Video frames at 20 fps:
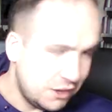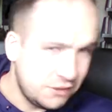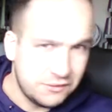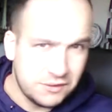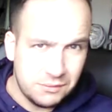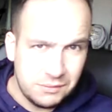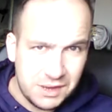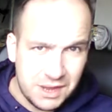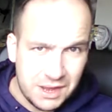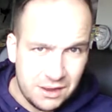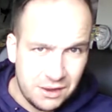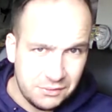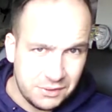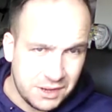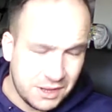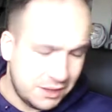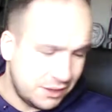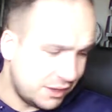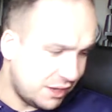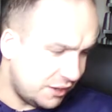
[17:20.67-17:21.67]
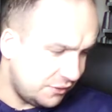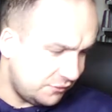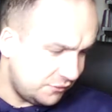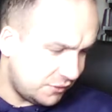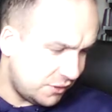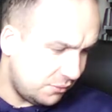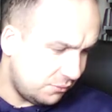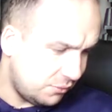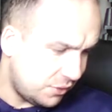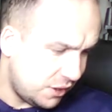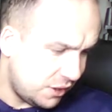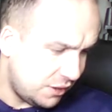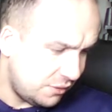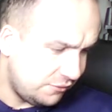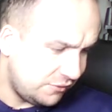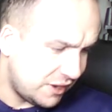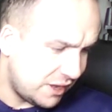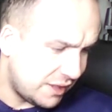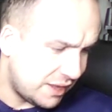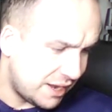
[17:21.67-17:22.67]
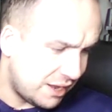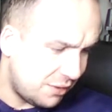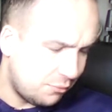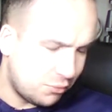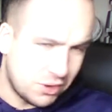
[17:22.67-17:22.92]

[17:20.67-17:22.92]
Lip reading: So yeah, okay then guys, so check that out,